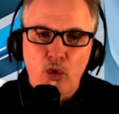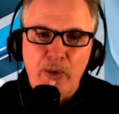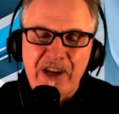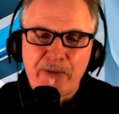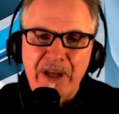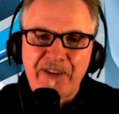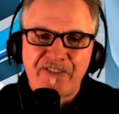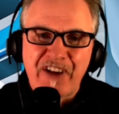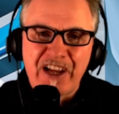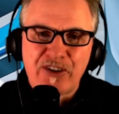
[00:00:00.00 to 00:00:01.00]
we had a big
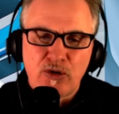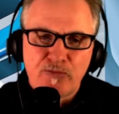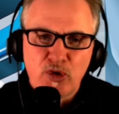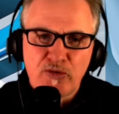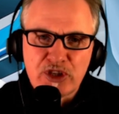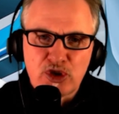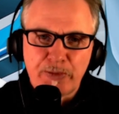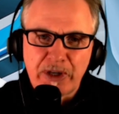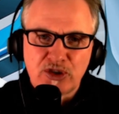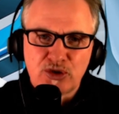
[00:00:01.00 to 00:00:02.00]
fad of movies
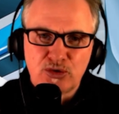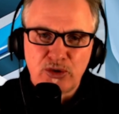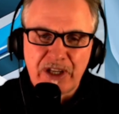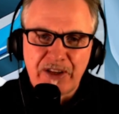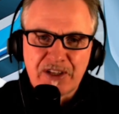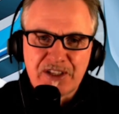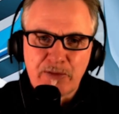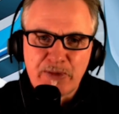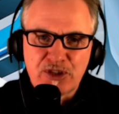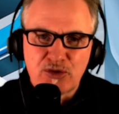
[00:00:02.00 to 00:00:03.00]
coming through the
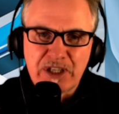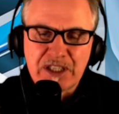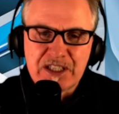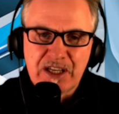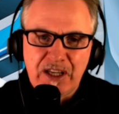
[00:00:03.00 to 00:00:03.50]
cinema screens